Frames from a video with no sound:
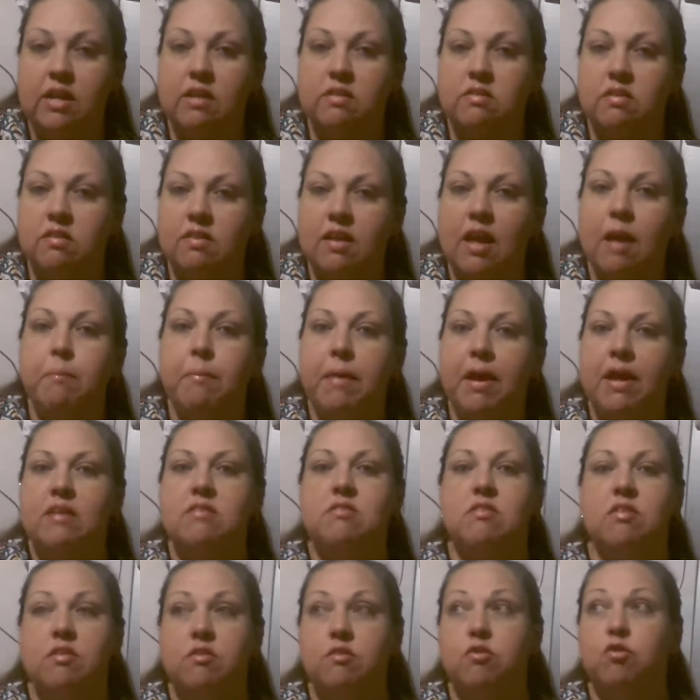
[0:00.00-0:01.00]
because it's not meant
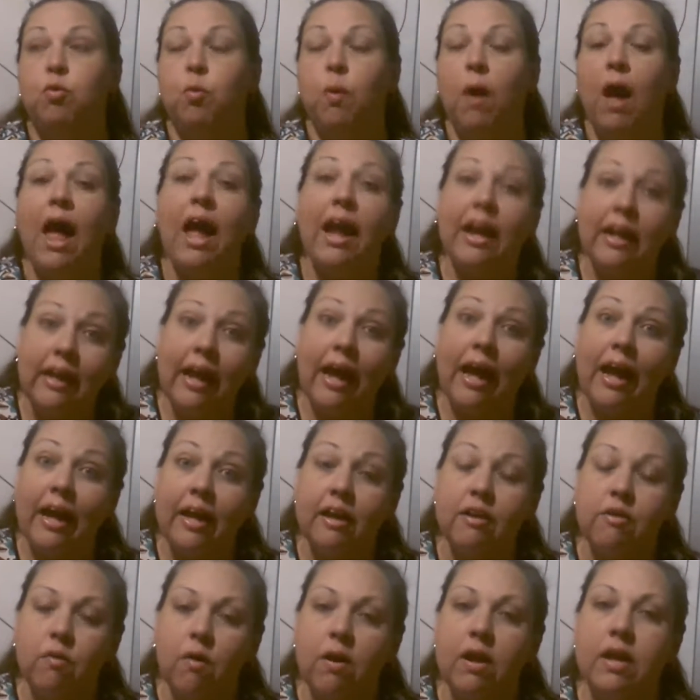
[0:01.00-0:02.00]
as in to
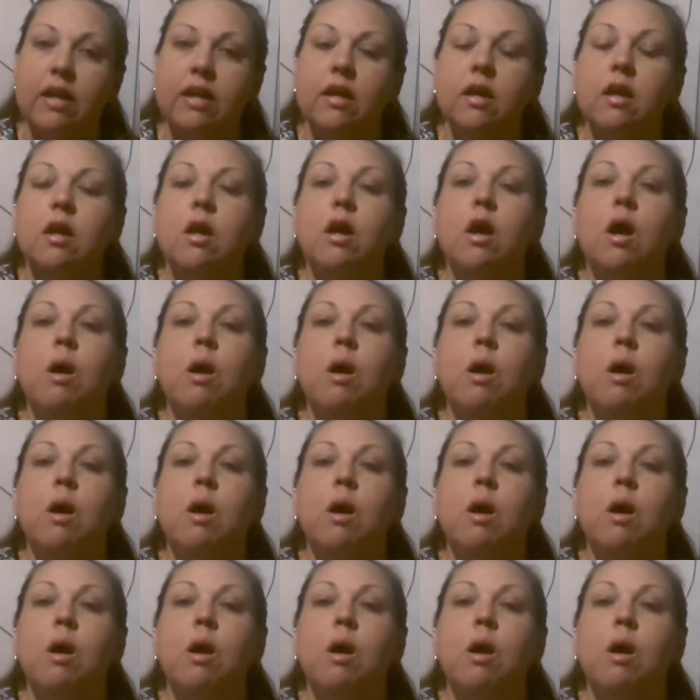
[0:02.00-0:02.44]
hide, right?